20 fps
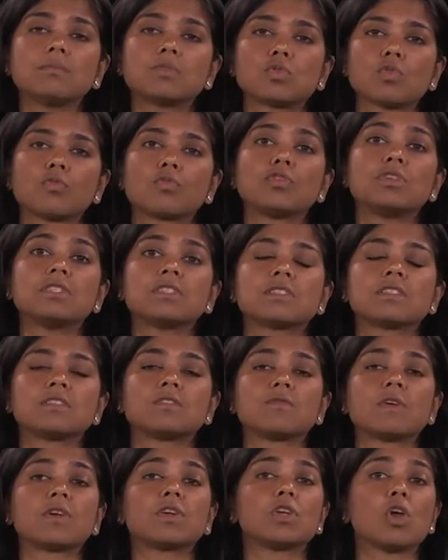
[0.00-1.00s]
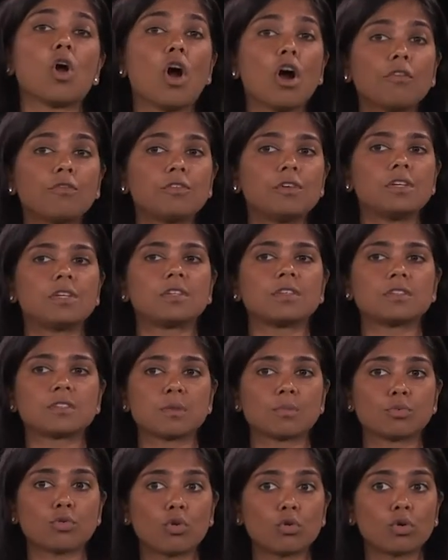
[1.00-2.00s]
So for instance, very often it is the
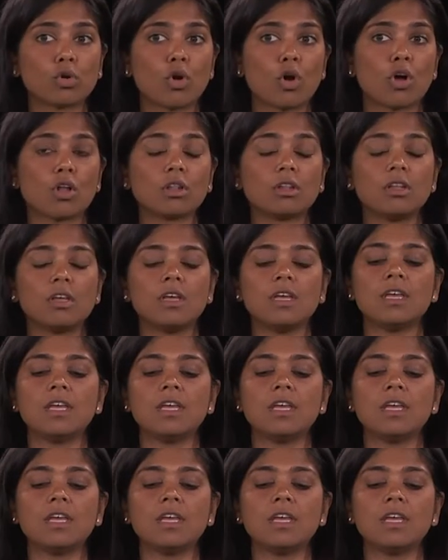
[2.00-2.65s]
protocol